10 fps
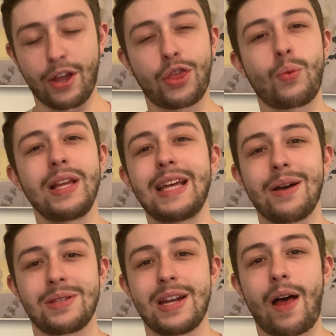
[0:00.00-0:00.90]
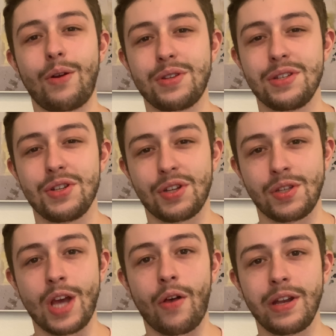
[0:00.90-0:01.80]
$3,000 is just a
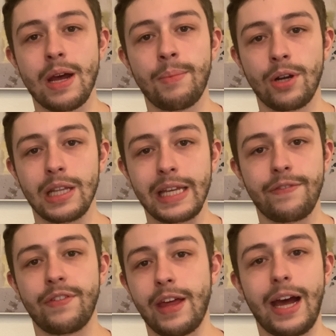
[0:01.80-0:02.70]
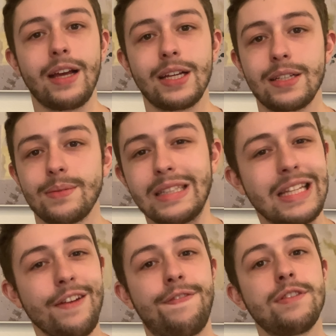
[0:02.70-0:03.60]
solid number to leave for that.
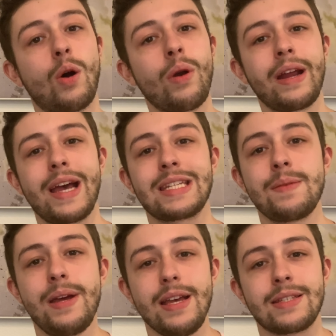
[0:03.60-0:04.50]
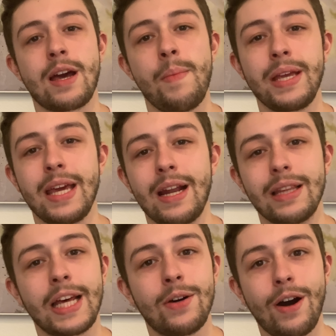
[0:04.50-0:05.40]
The flooring estimate is coming in a
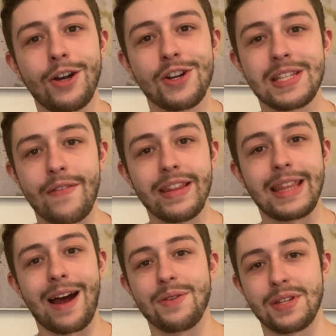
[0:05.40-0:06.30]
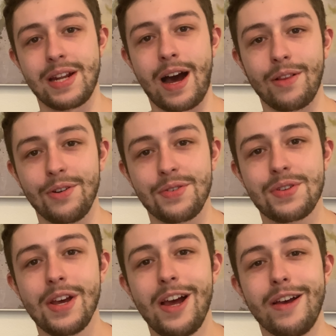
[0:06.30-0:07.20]
little under
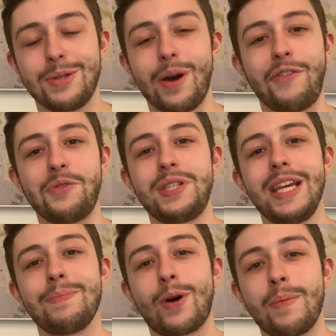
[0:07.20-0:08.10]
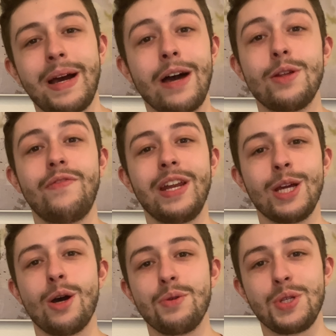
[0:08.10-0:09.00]
$7,000. So if you've seen one of my other
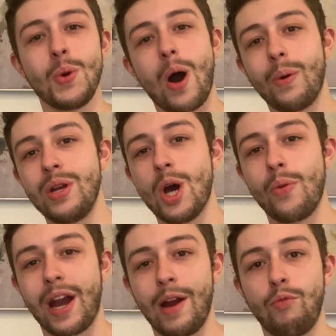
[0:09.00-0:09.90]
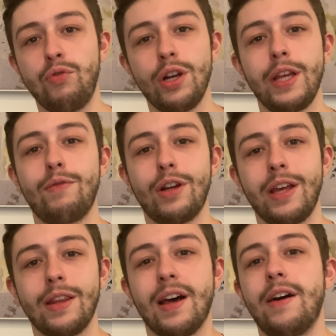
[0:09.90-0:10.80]
videos, you all would know that I really, really
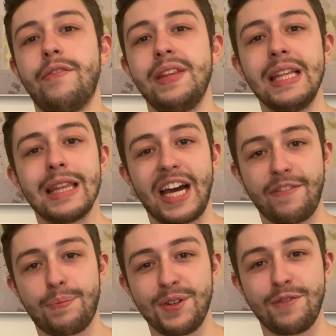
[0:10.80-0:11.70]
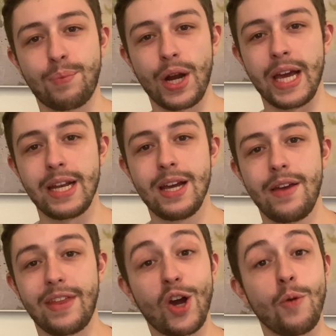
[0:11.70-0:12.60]
love the LifeProof brand
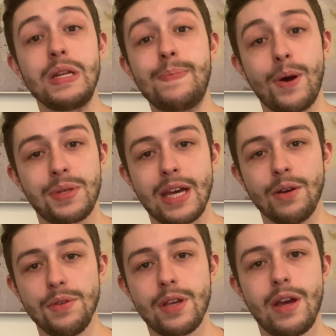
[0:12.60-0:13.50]
that Home Depot sells.